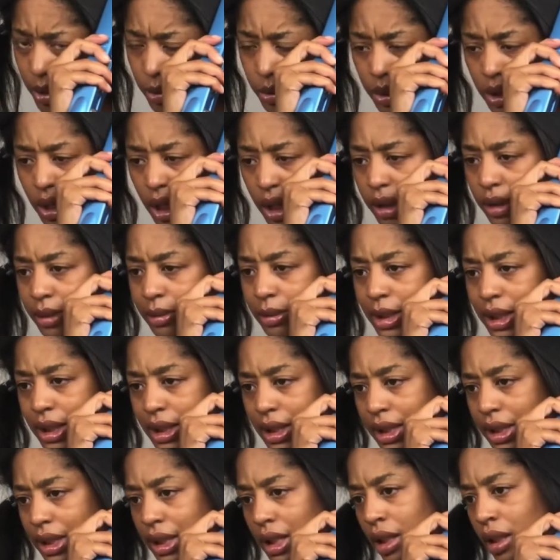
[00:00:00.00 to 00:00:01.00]
baby daddy
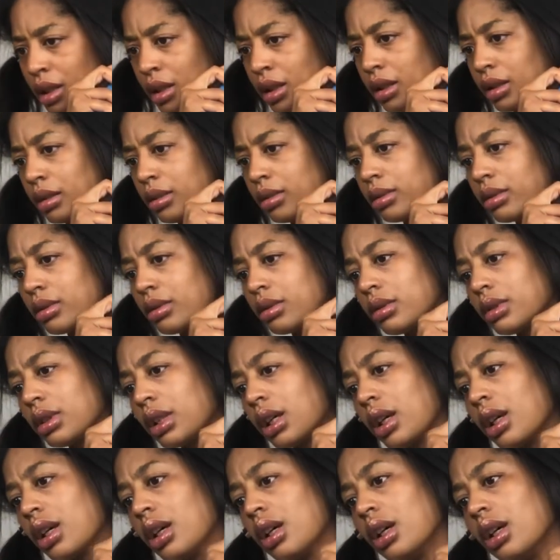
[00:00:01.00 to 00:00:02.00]
mixtape.
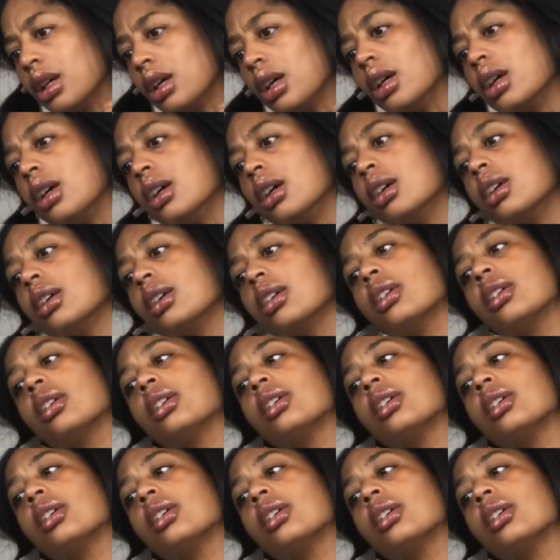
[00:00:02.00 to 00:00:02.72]
I'm